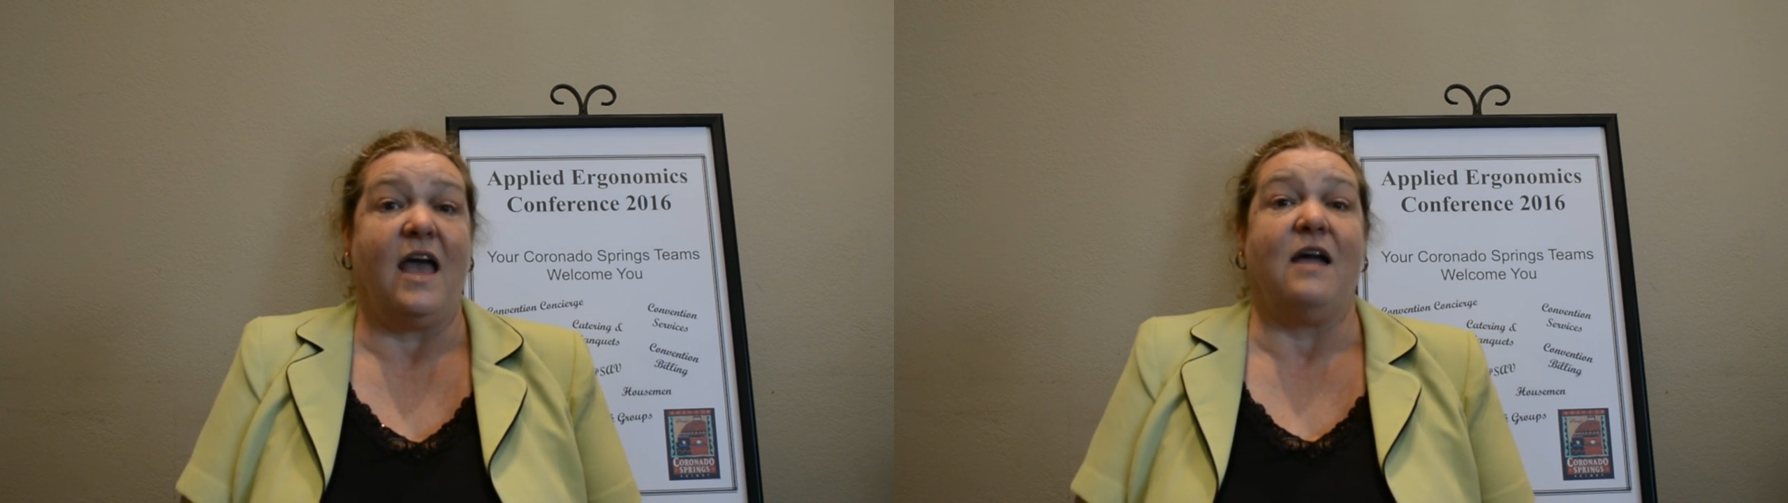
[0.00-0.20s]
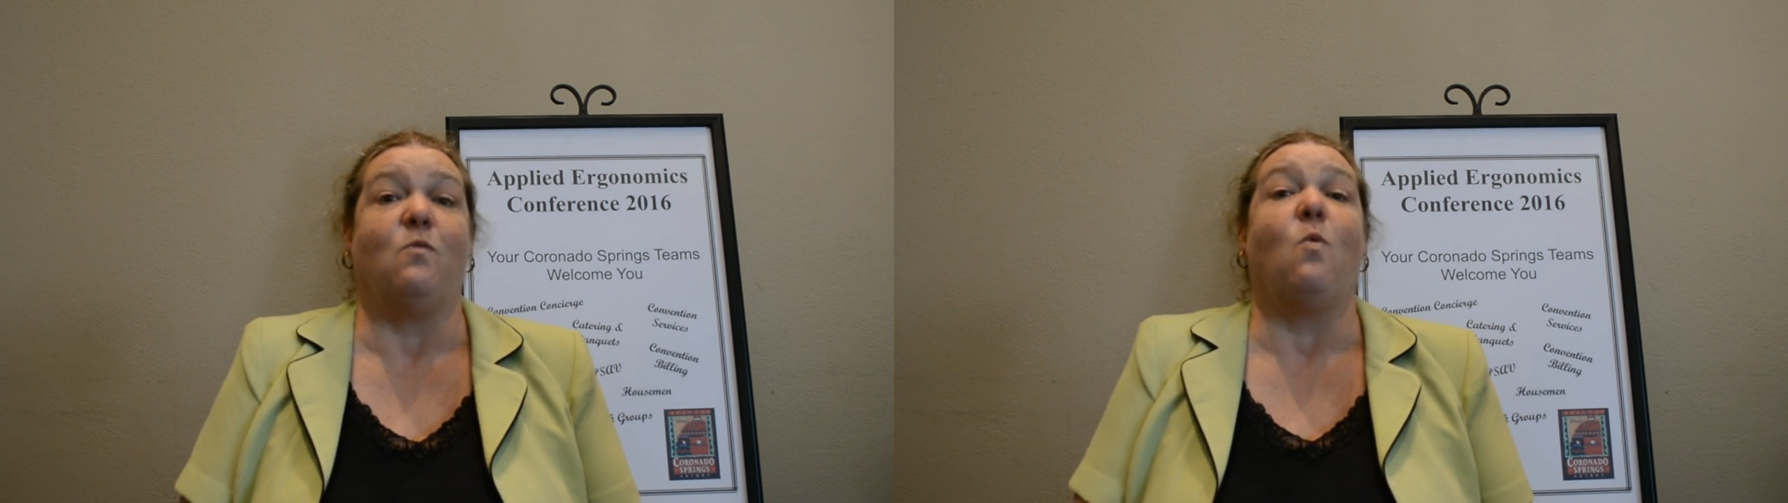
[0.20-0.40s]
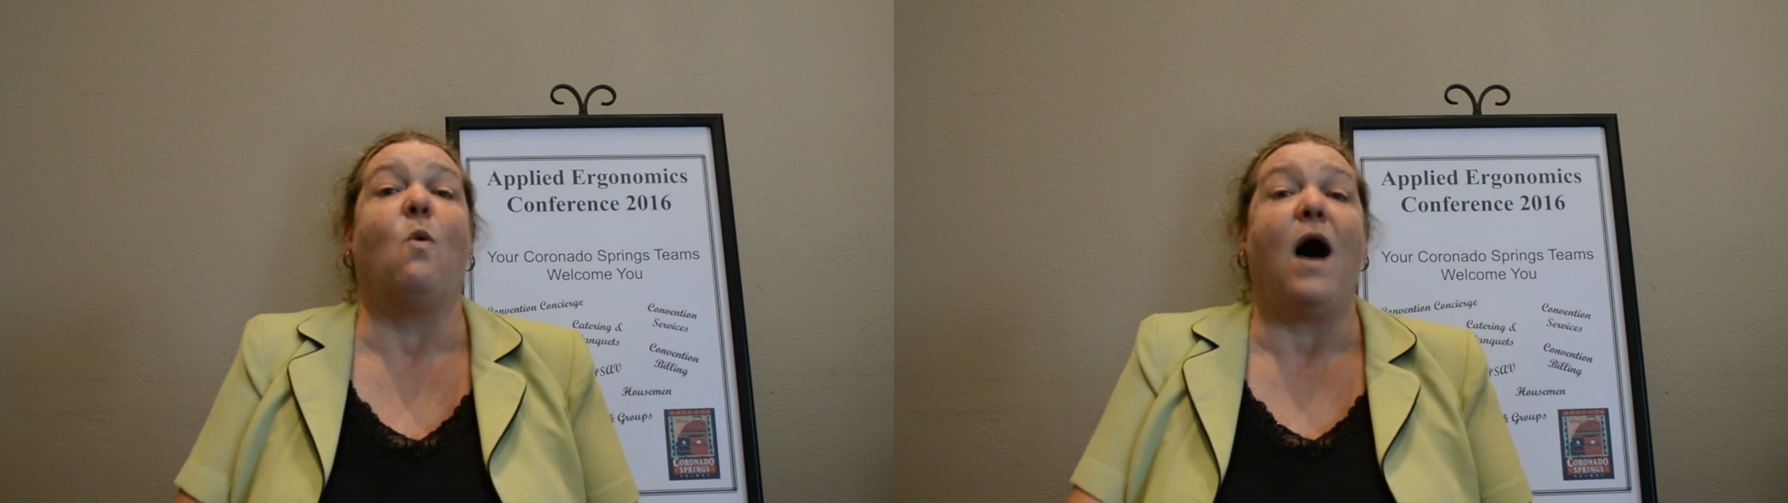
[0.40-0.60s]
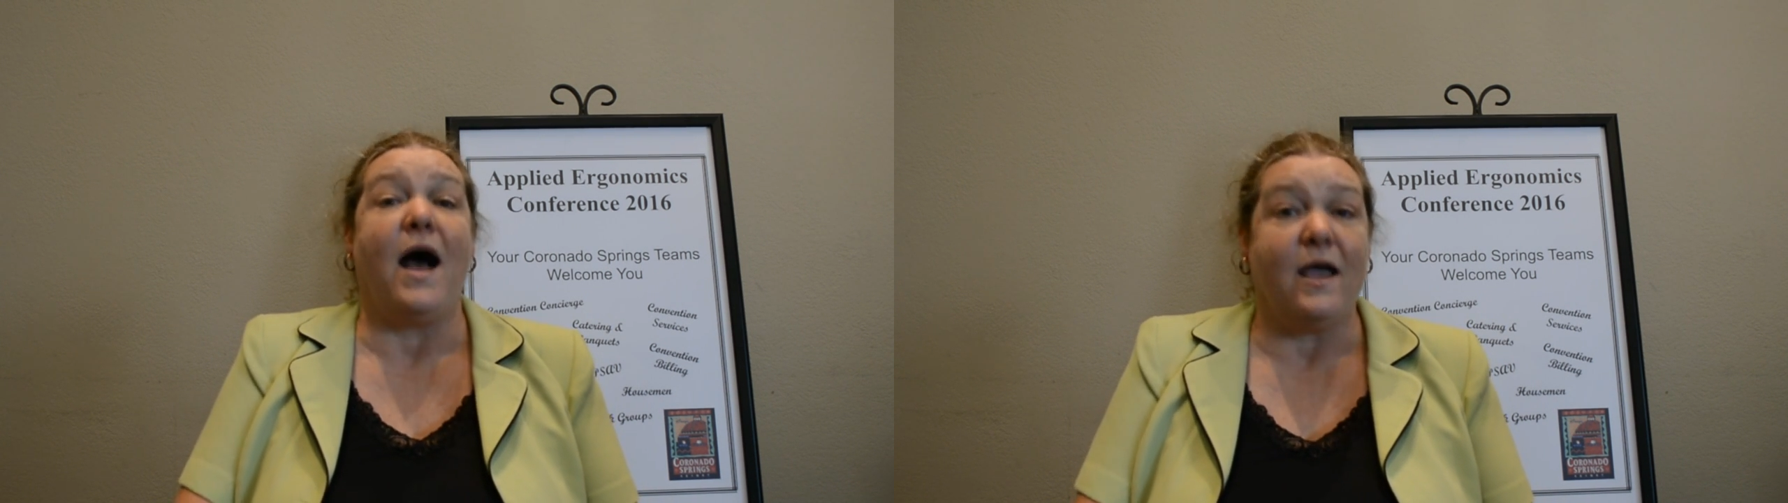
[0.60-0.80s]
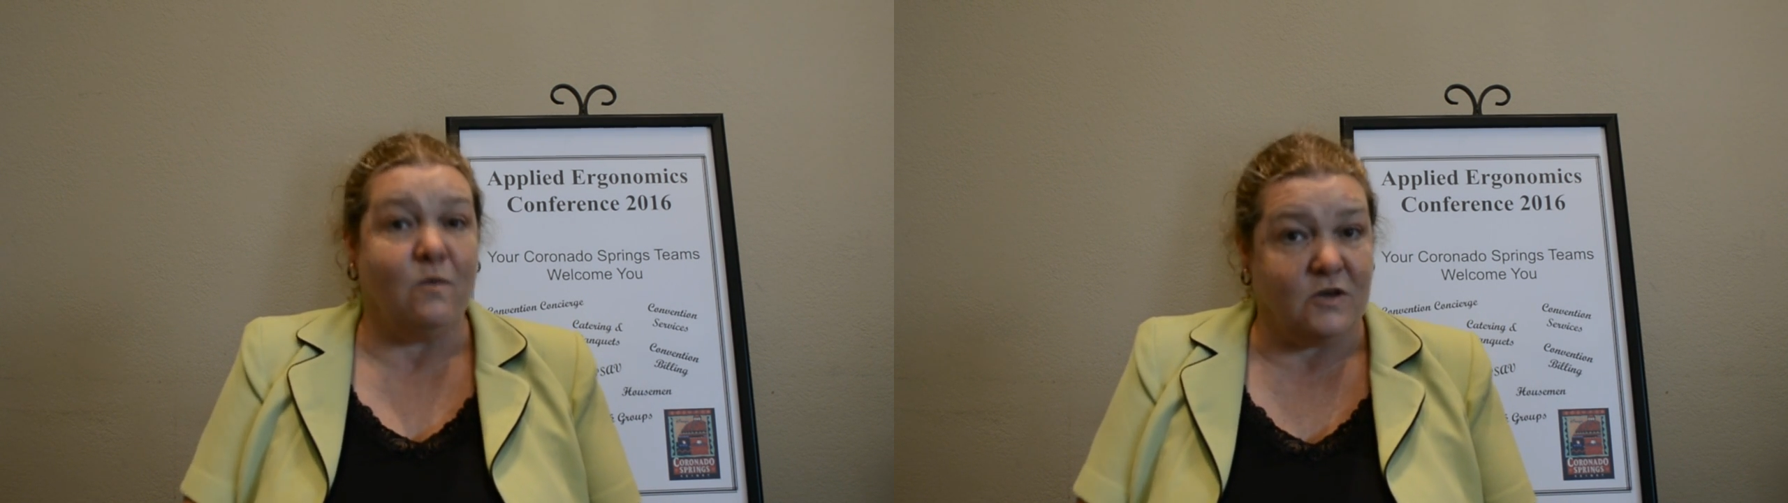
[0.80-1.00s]
and
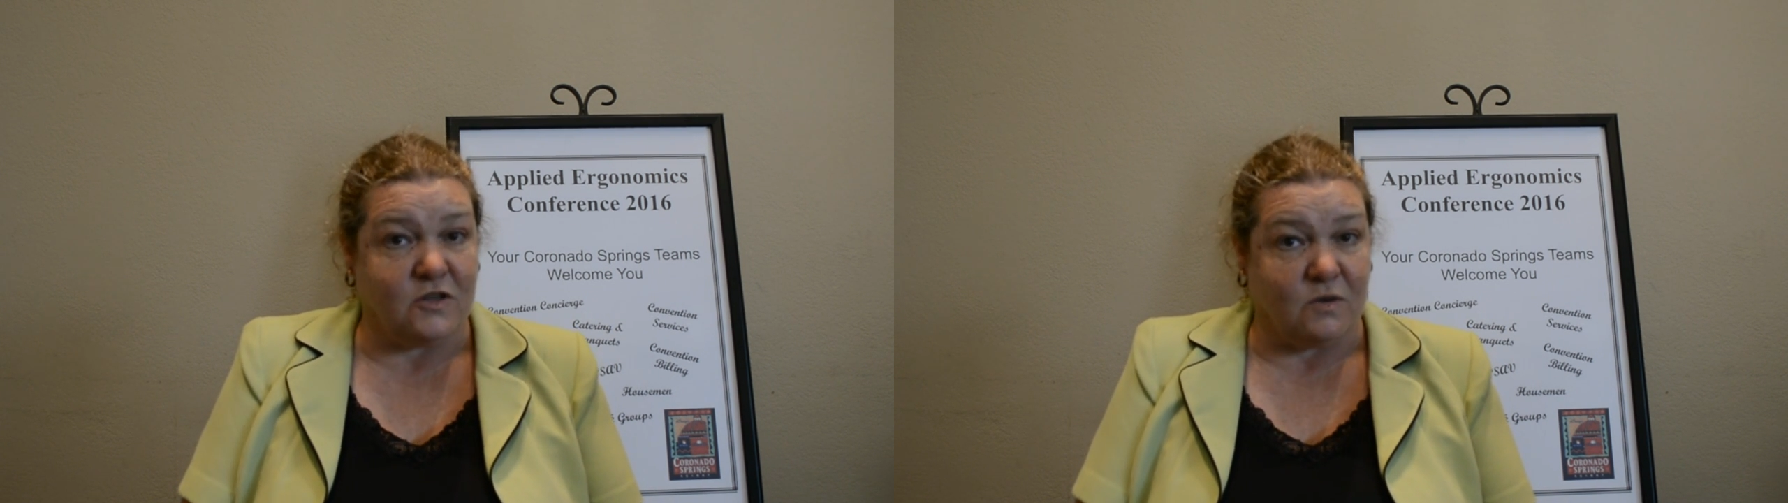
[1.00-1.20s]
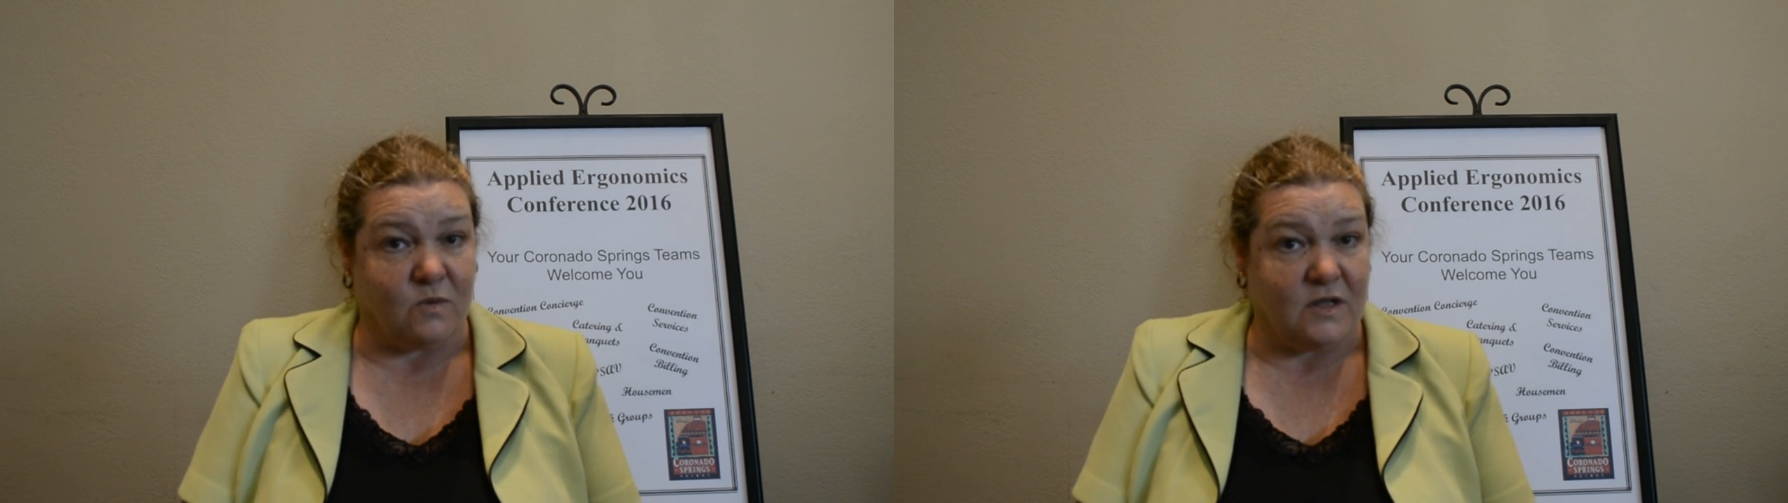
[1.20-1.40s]
why we should